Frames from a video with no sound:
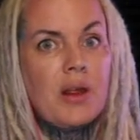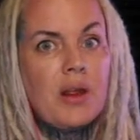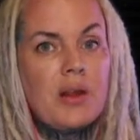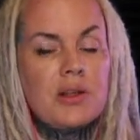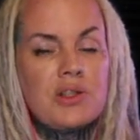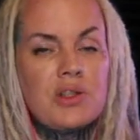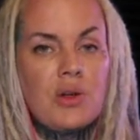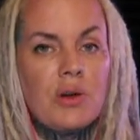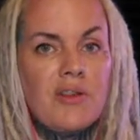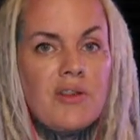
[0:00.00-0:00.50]

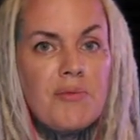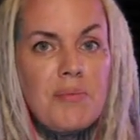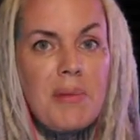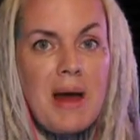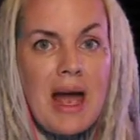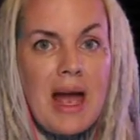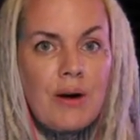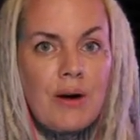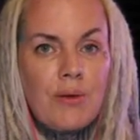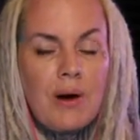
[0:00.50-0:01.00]
sort of
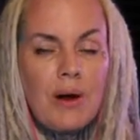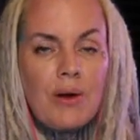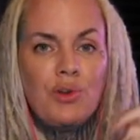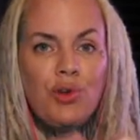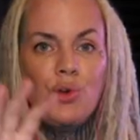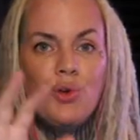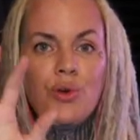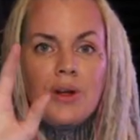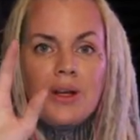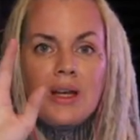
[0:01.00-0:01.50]
background,
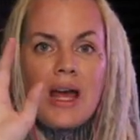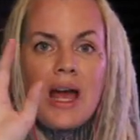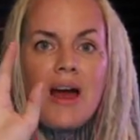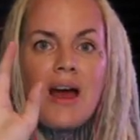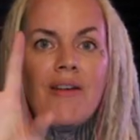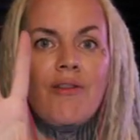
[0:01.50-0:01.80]
you can have